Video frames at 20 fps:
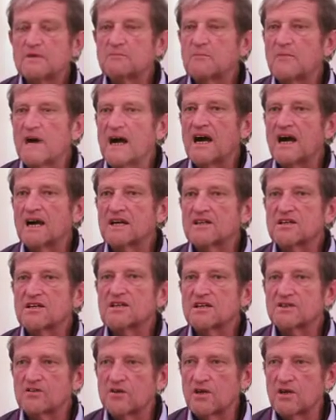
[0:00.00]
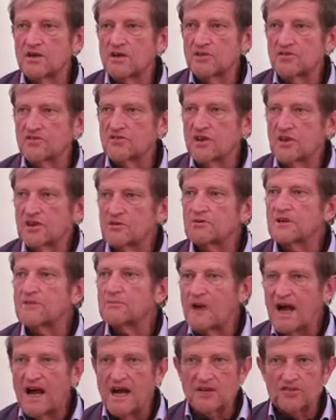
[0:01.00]
Mark Kenoyer's
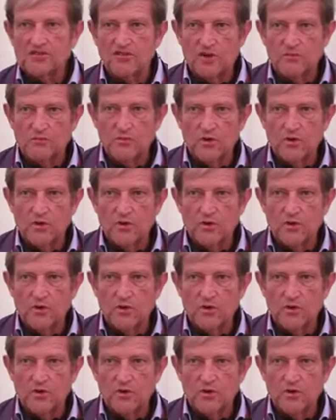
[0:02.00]
remarks on